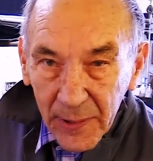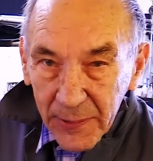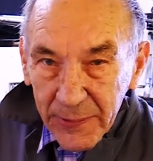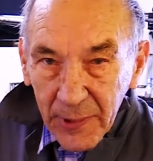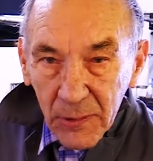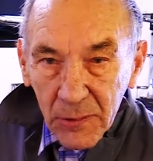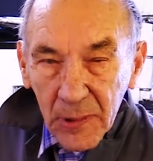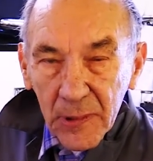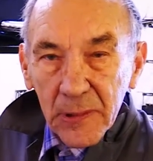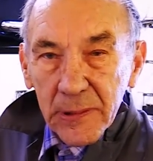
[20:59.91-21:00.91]
So
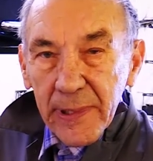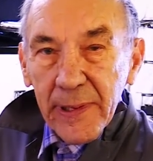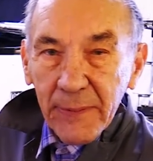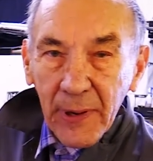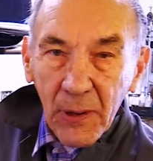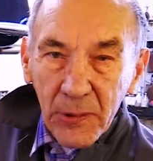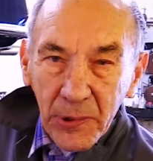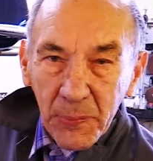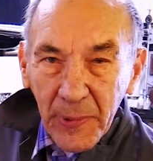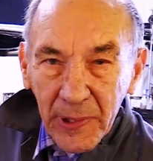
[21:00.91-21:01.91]
you never know, it
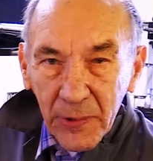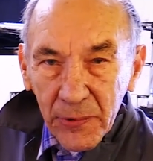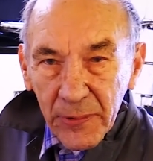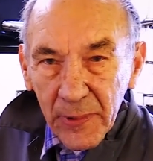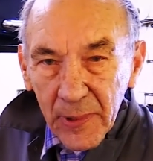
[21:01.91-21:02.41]
could be good.